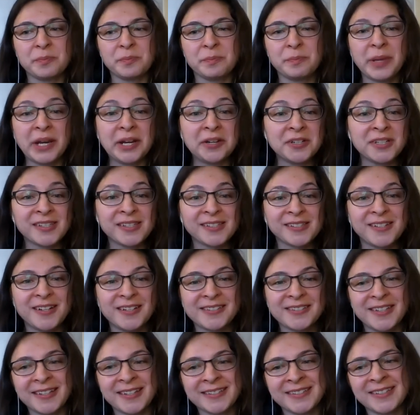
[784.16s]
parents
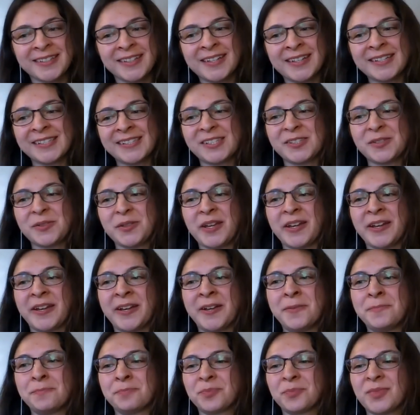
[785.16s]
contacting us,
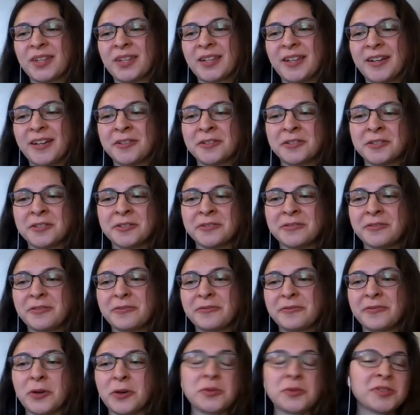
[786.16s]
other
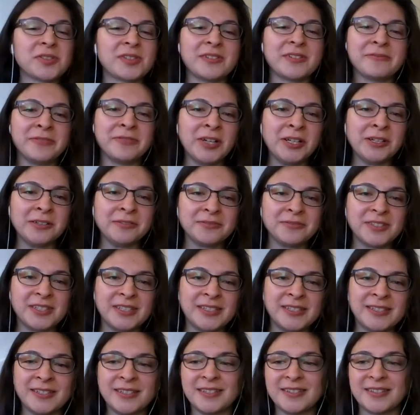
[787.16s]
folks involved
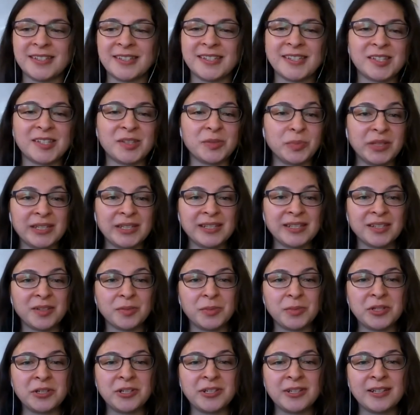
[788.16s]
in the disability
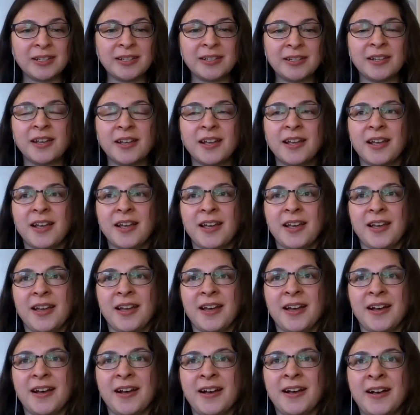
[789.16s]
community,
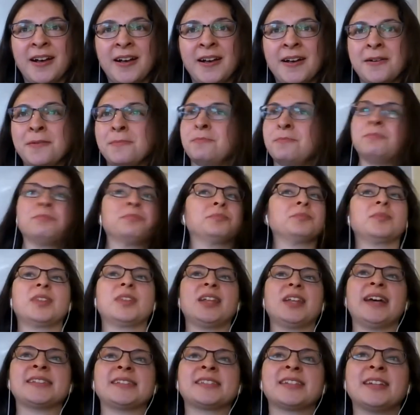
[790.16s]

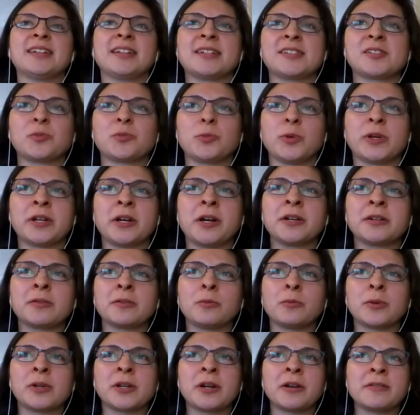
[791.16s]
asking us what
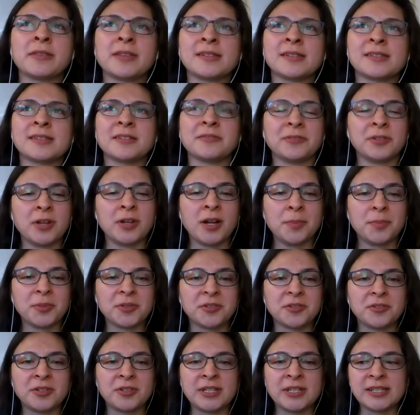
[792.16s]
are these different
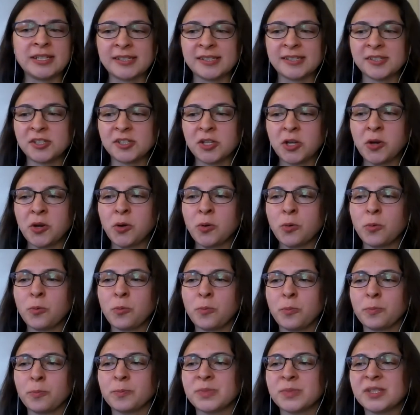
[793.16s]
opportunities. And
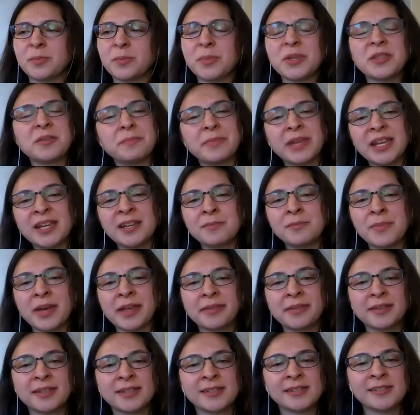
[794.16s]
so some of the main
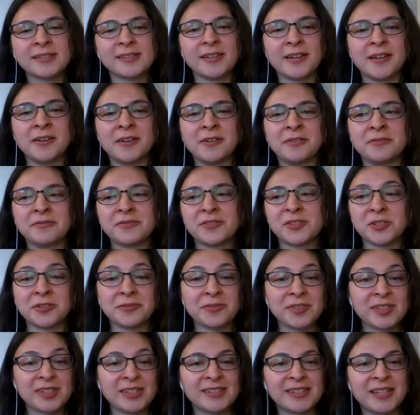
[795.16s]
methods of
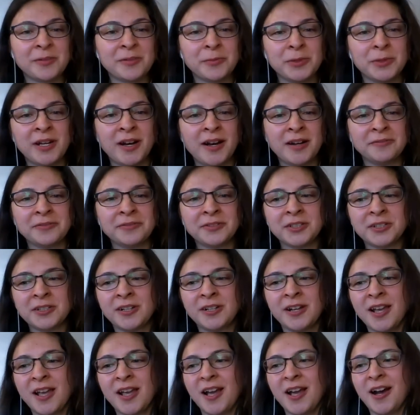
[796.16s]
services that we
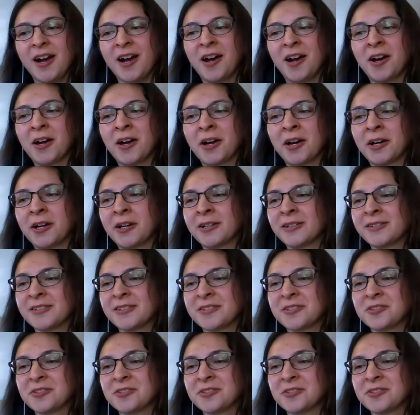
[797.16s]
offer are